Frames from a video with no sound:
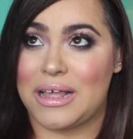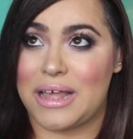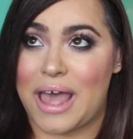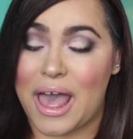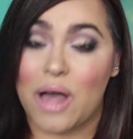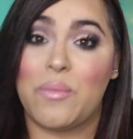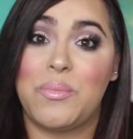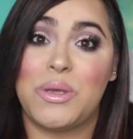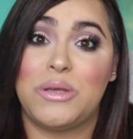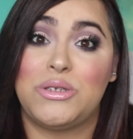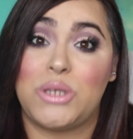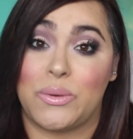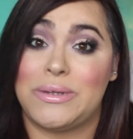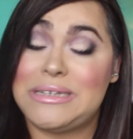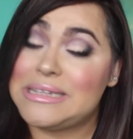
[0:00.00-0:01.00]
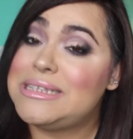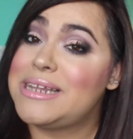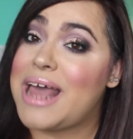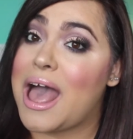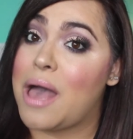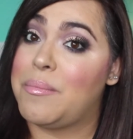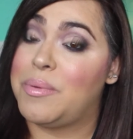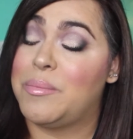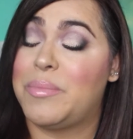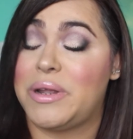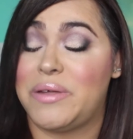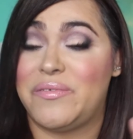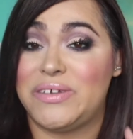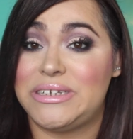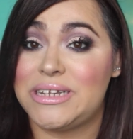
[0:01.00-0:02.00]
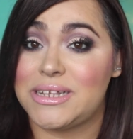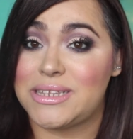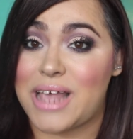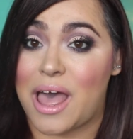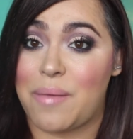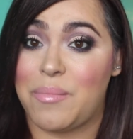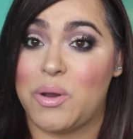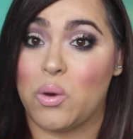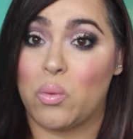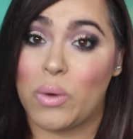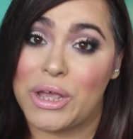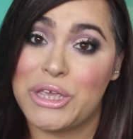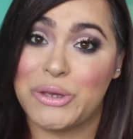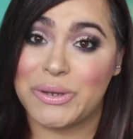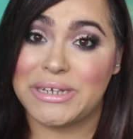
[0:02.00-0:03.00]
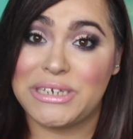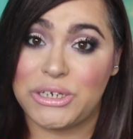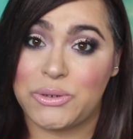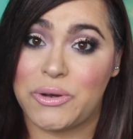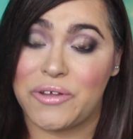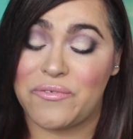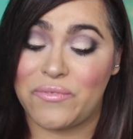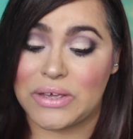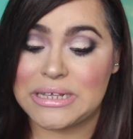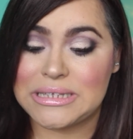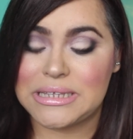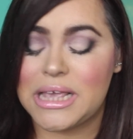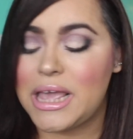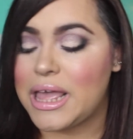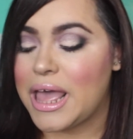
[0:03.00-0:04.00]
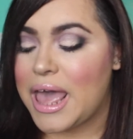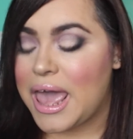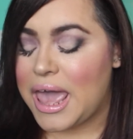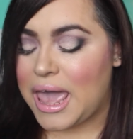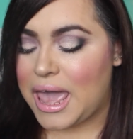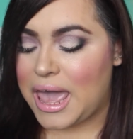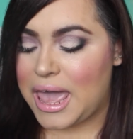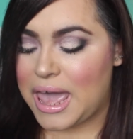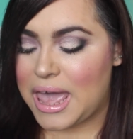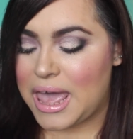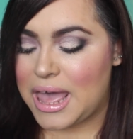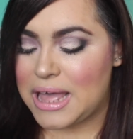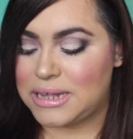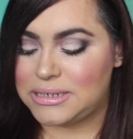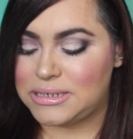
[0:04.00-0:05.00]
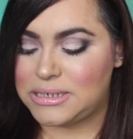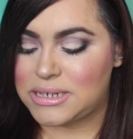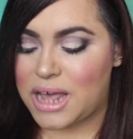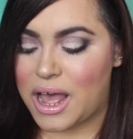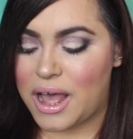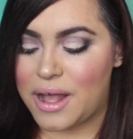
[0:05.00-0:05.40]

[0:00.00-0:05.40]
help you so it doesn't happen, but if it does happen, what you can do to fix it, and